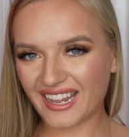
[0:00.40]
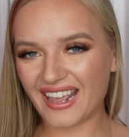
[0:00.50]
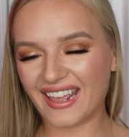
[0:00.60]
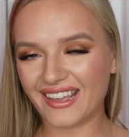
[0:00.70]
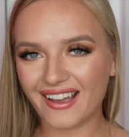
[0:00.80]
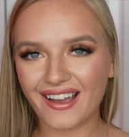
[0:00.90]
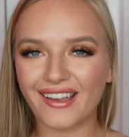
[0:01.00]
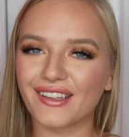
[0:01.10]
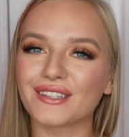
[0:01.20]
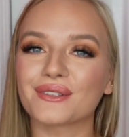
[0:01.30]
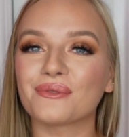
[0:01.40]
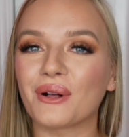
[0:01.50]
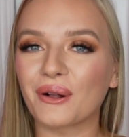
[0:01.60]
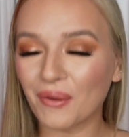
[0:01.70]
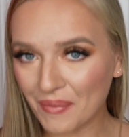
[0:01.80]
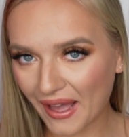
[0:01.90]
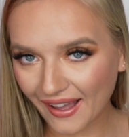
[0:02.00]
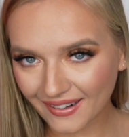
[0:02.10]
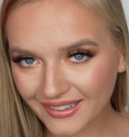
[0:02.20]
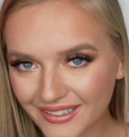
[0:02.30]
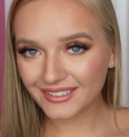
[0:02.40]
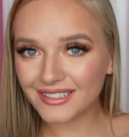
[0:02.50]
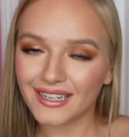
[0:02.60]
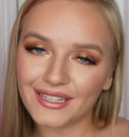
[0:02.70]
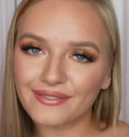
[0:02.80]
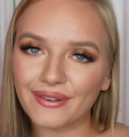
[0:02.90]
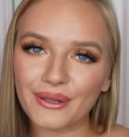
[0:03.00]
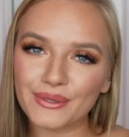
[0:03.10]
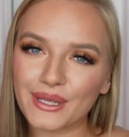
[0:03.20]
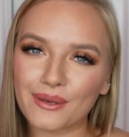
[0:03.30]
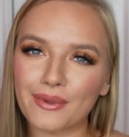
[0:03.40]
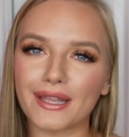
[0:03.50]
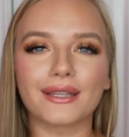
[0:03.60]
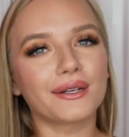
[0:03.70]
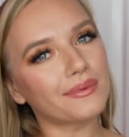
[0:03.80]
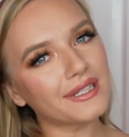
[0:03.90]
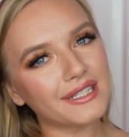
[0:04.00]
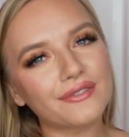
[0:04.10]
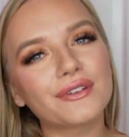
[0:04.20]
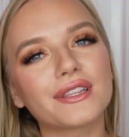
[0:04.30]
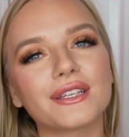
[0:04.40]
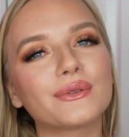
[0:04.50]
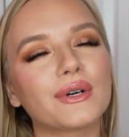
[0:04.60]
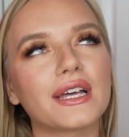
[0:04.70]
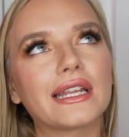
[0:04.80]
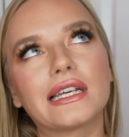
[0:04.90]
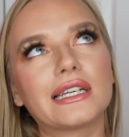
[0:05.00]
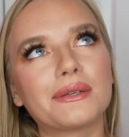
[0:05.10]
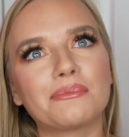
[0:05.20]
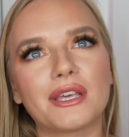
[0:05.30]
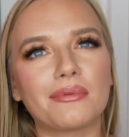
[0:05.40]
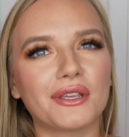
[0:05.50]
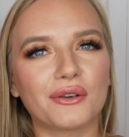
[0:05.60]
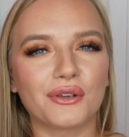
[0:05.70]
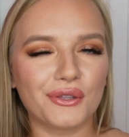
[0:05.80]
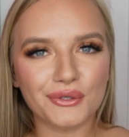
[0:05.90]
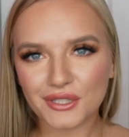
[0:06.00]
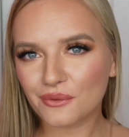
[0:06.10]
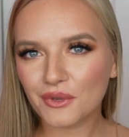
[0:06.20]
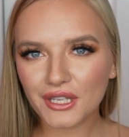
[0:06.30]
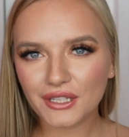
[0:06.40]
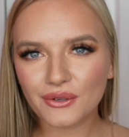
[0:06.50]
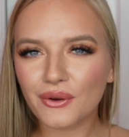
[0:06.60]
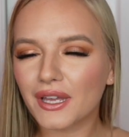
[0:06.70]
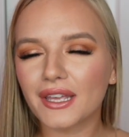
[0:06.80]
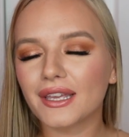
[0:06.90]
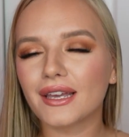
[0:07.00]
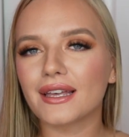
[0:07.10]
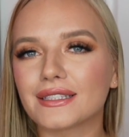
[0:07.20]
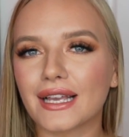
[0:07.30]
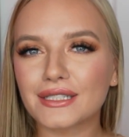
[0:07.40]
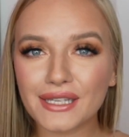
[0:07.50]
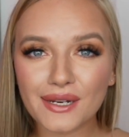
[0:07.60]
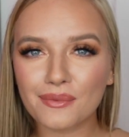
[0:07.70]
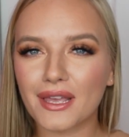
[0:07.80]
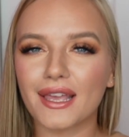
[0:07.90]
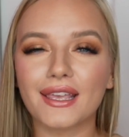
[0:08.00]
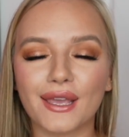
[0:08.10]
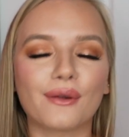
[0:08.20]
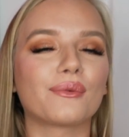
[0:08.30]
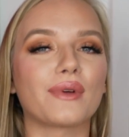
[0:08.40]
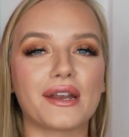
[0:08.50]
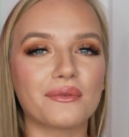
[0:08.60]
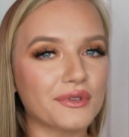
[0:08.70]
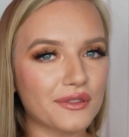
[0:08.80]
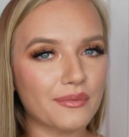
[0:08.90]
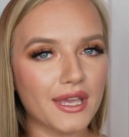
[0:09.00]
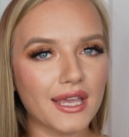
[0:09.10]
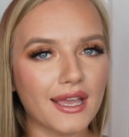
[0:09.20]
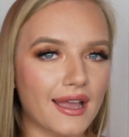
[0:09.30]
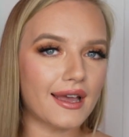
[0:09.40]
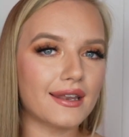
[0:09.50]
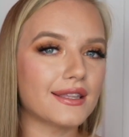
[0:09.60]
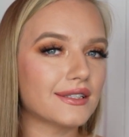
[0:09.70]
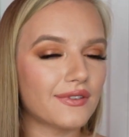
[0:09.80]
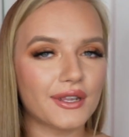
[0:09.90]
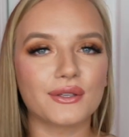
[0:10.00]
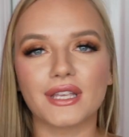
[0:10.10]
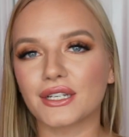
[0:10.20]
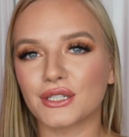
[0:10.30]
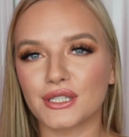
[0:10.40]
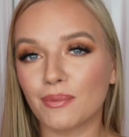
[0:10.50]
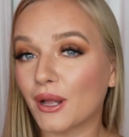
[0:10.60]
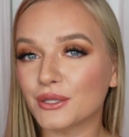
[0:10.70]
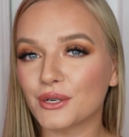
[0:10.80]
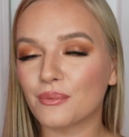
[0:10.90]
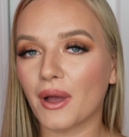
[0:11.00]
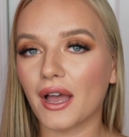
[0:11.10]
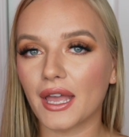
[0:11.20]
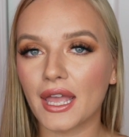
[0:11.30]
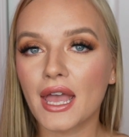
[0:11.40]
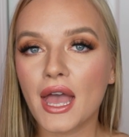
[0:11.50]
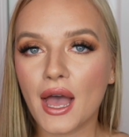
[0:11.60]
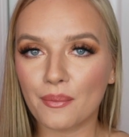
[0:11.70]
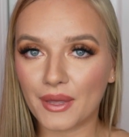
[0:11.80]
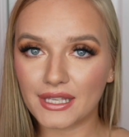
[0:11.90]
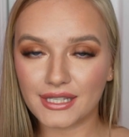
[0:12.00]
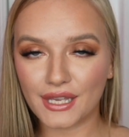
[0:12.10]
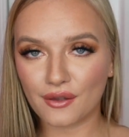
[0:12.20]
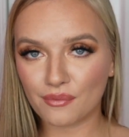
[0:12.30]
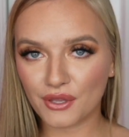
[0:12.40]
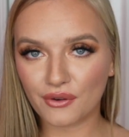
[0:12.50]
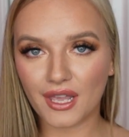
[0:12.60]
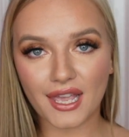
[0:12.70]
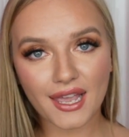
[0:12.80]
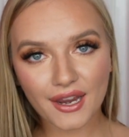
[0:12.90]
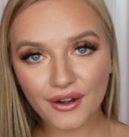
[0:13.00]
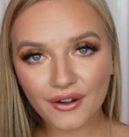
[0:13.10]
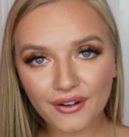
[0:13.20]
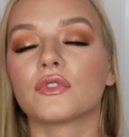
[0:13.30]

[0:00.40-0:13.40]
Hey guys, welcome back. Today's video is going to be a little bit different than what maybe you're used to me doing. It's actually going to be a get ready with me, and this video is actually sponsored by Amazing Beauty Hair.